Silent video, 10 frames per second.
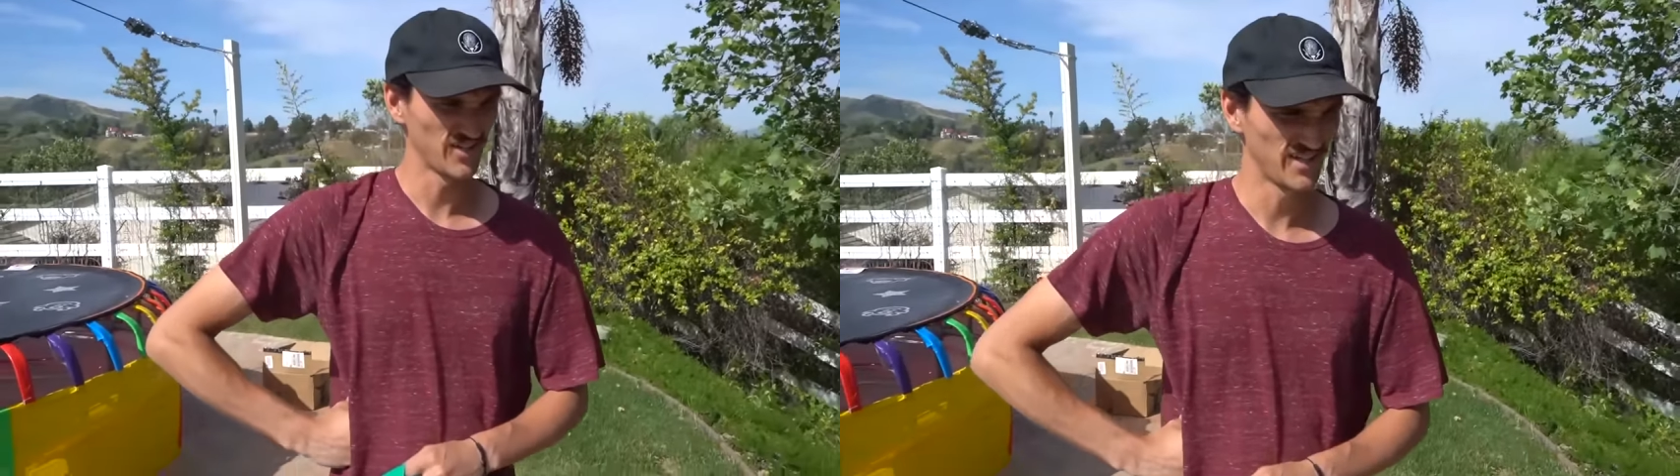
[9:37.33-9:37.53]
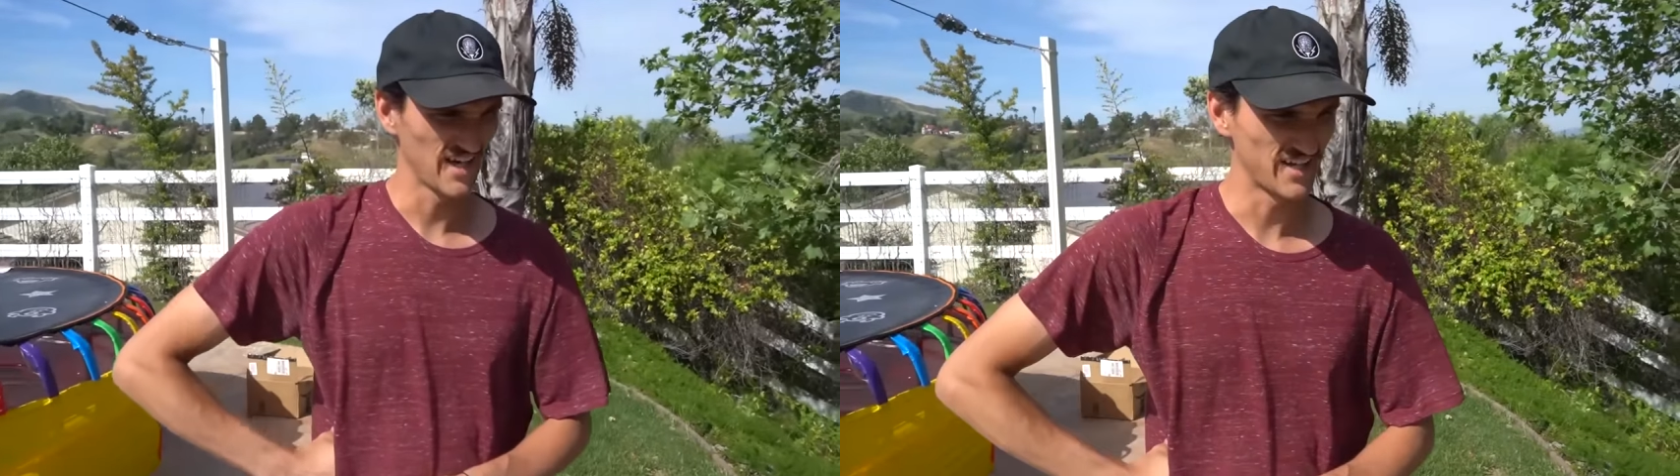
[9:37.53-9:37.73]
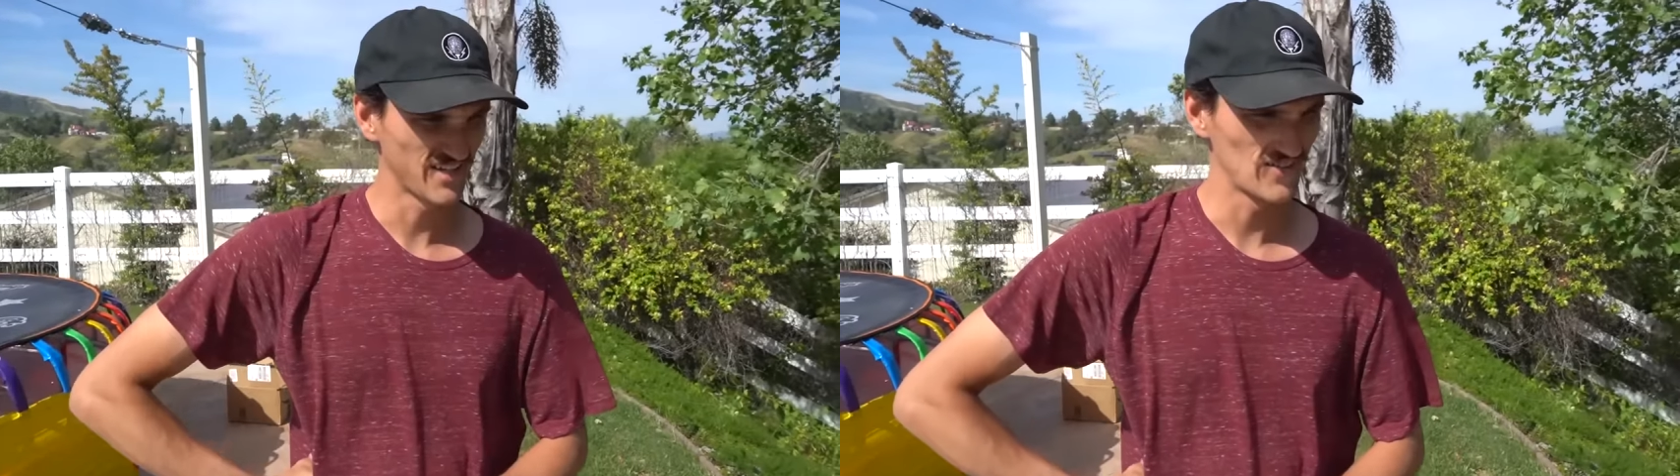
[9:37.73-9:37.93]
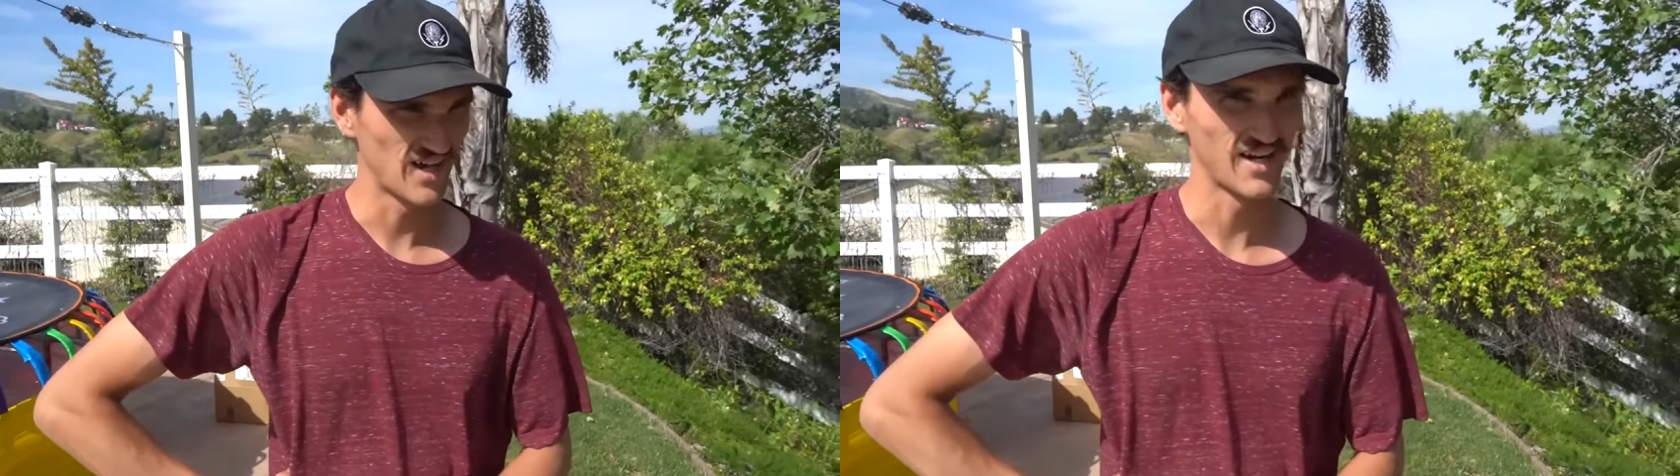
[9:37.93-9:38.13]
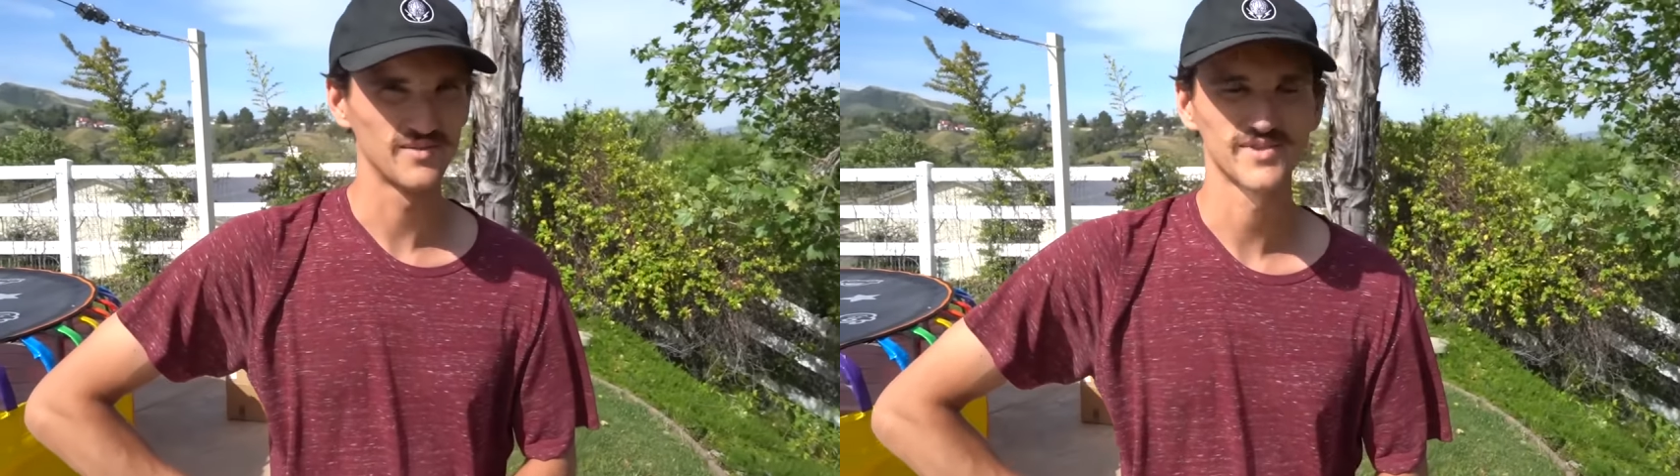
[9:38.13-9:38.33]
need any of the
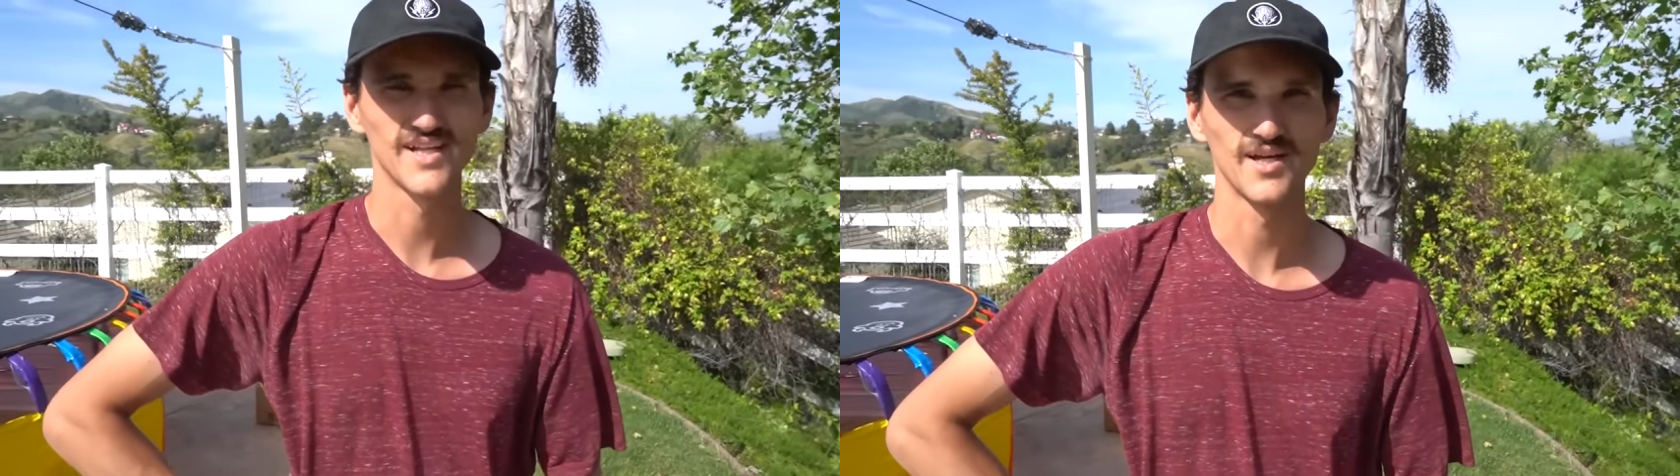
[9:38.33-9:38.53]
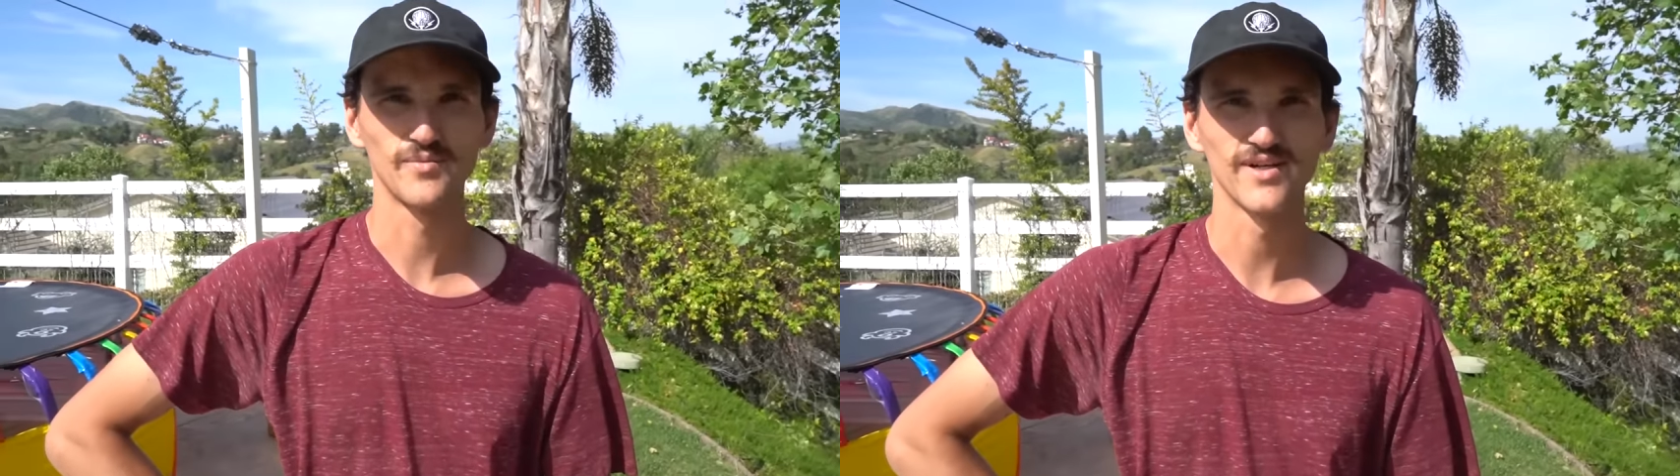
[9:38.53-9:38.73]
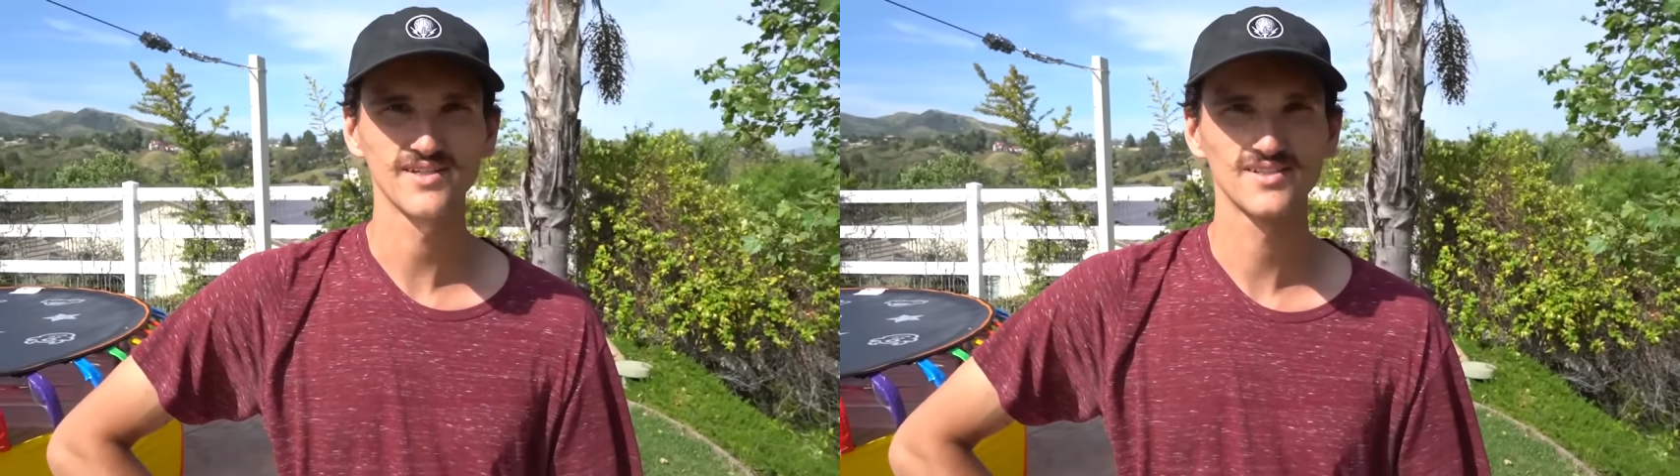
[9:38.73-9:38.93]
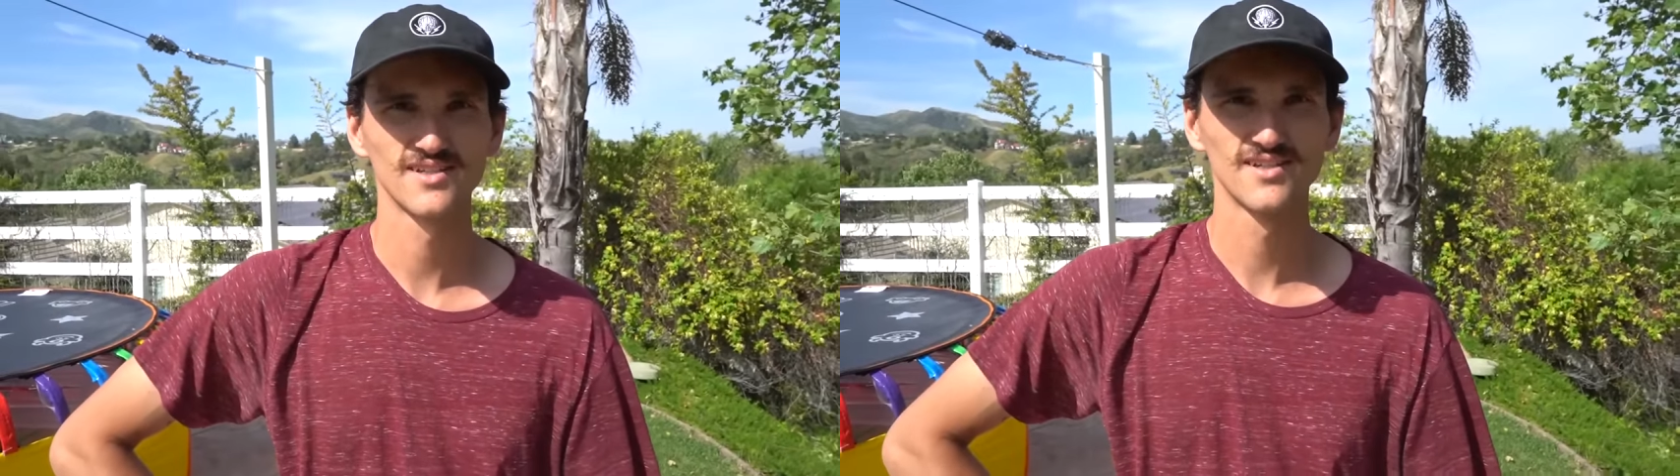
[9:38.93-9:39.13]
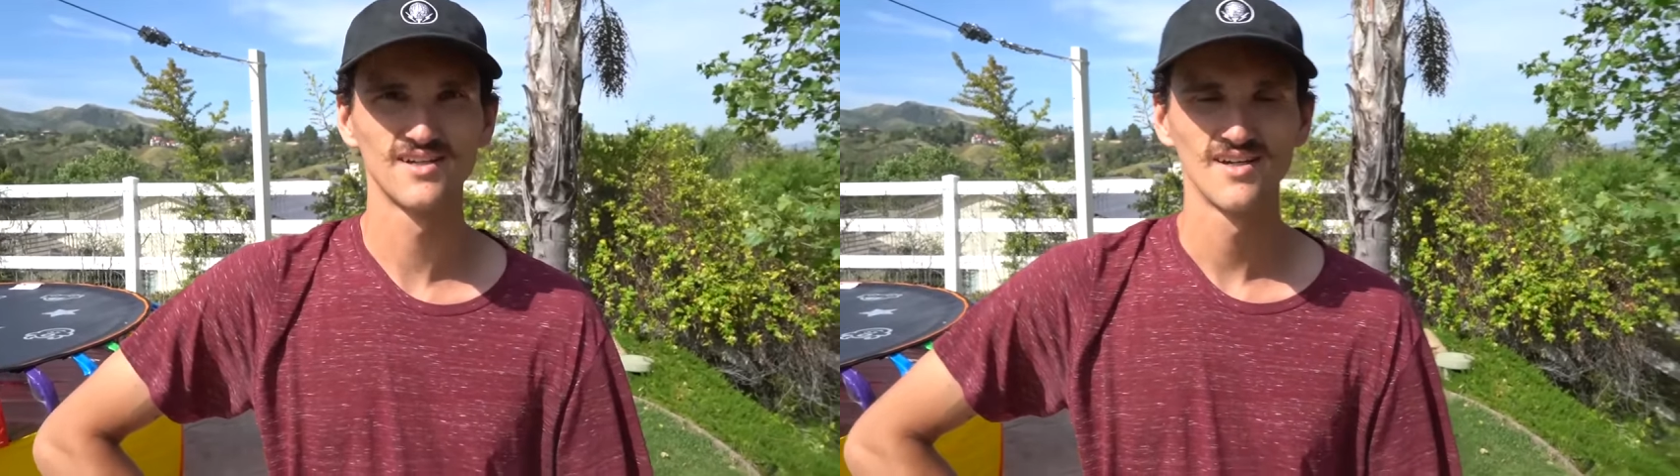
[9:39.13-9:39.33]
items that I picked. Really?